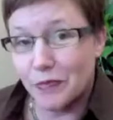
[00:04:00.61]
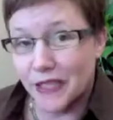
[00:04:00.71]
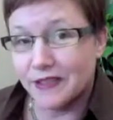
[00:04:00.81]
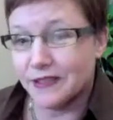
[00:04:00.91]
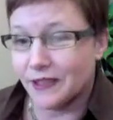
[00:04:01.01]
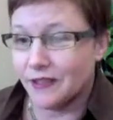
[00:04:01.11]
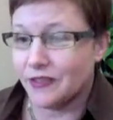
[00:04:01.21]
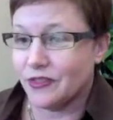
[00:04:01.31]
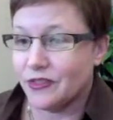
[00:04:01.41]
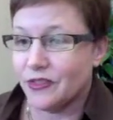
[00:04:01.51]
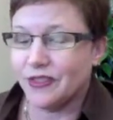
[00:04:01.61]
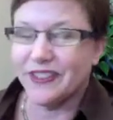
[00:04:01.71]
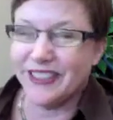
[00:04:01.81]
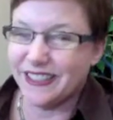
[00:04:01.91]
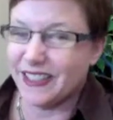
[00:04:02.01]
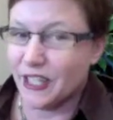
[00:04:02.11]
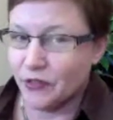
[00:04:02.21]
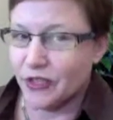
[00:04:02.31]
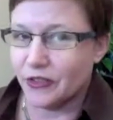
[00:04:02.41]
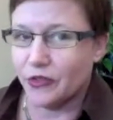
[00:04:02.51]
make sense? And that is kind of
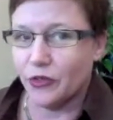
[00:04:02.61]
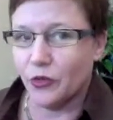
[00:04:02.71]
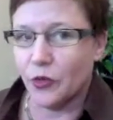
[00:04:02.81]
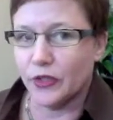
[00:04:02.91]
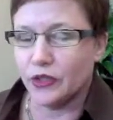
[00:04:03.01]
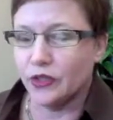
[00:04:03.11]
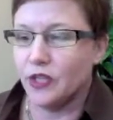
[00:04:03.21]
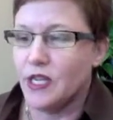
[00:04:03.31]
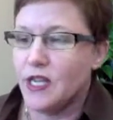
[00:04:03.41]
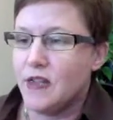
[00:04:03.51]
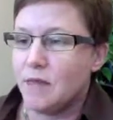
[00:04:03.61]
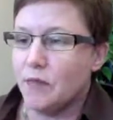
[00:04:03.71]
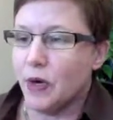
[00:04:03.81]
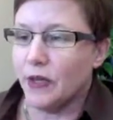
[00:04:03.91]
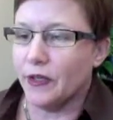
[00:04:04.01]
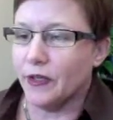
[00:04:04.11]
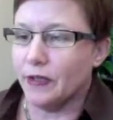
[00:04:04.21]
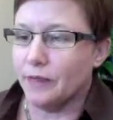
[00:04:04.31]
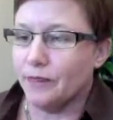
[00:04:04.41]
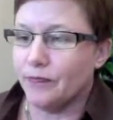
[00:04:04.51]
a yes or no question, but
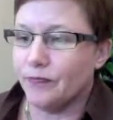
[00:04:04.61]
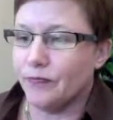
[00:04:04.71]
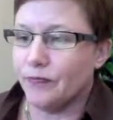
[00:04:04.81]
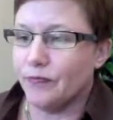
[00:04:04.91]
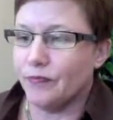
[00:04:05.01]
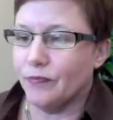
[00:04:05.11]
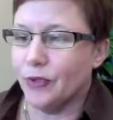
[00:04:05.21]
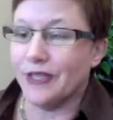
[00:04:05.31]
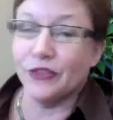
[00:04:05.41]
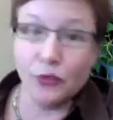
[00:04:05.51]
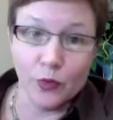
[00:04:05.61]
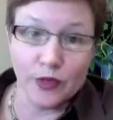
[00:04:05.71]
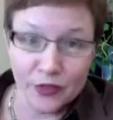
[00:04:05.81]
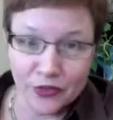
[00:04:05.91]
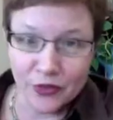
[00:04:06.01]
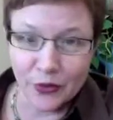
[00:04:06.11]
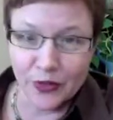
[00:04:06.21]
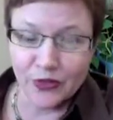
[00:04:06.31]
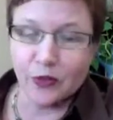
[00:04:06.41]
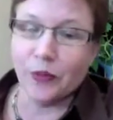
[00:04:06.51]
I do want a yes or no
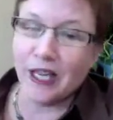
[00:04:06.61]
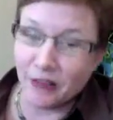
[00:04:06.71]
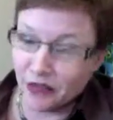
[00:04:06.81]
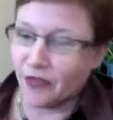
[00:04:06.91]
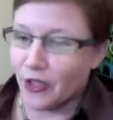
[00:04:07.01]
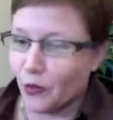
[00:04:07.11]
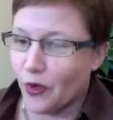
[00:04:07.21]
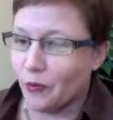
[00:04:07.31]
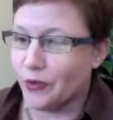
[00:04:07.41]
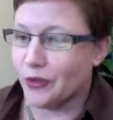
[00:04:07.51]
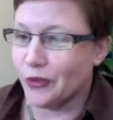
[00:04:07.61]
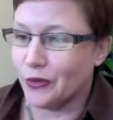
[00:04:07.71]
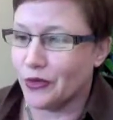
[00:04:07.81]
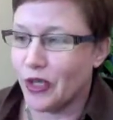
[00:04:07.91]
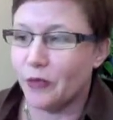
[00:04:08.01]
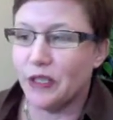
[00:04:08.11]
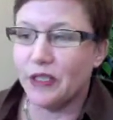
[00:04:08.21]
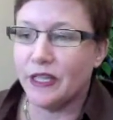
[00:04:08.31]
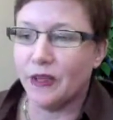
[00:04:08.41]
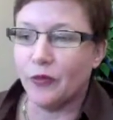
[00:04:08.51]
answer. But I have a follow-up. Tell
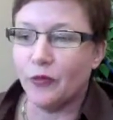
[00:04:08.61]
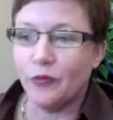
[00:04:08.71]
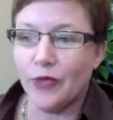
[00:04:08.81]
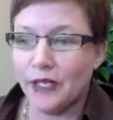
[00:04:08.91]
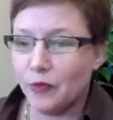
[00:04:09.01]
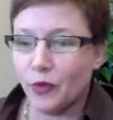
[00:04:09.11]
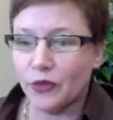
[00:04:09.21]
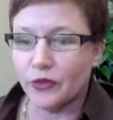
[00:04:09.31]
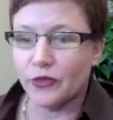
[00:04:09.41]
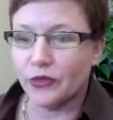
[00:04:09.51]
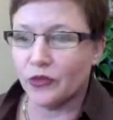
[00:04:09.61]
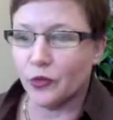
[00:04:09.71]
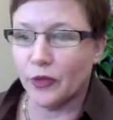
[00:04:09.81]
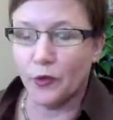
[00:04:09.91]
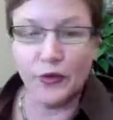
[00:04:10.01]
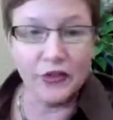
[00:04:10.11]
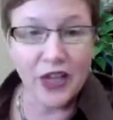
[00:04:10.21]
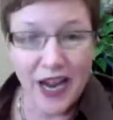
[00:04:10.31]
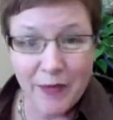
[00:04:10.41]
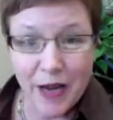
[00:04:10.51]
me at any point during the story when the
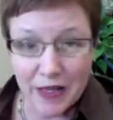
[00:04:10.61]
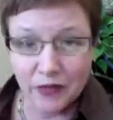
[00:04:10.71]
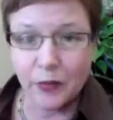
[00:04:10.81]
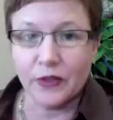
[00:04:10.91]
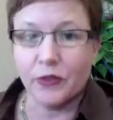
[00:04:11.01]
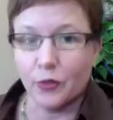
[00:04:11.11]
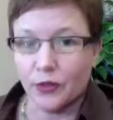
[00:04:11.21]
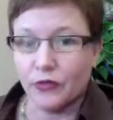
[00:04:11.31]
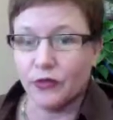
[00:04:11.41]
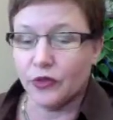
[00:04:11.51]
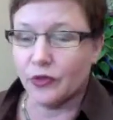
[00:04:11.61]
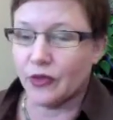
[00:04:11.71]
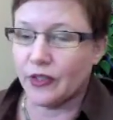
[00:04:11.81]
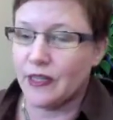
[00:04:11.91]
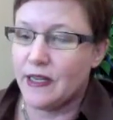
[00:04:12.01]
time aspects were confusing.